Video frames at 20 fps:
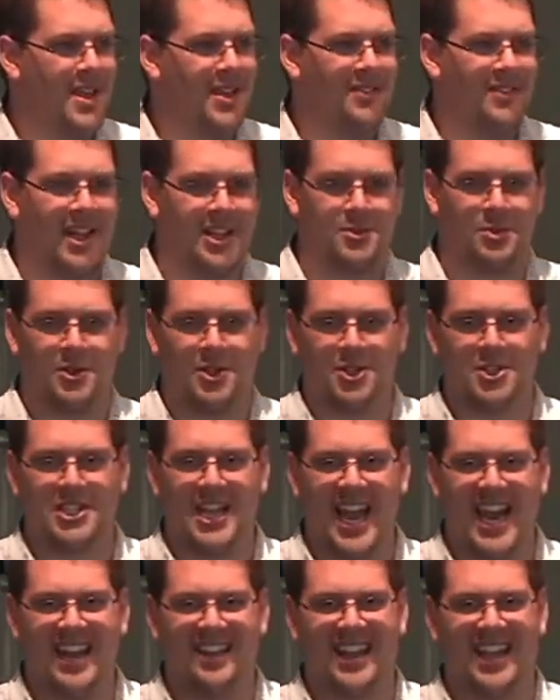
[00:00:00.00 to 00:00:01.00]
That's what they're
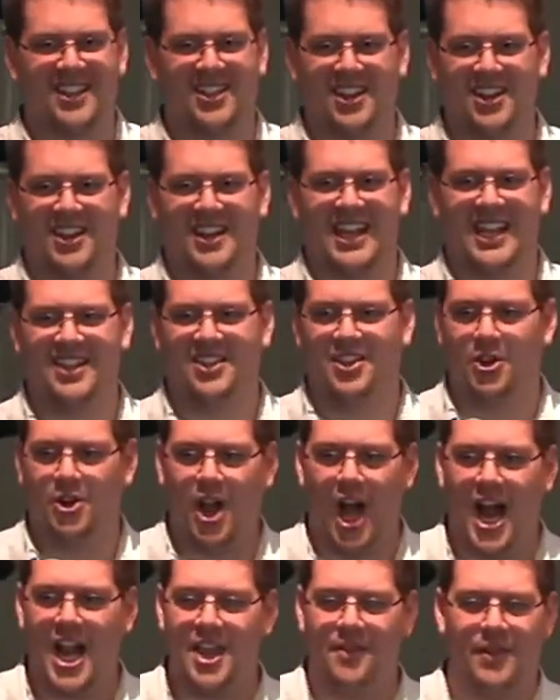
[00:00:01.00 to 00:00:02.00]
saying. Like, they're
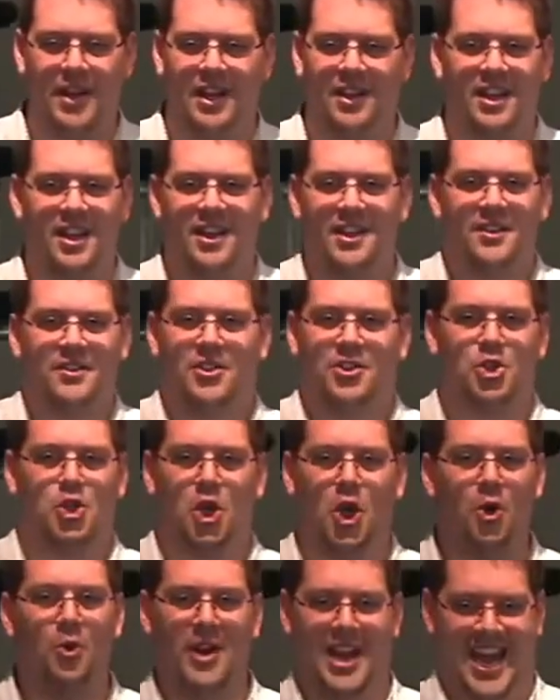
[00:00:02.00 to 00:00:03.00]
not even chewy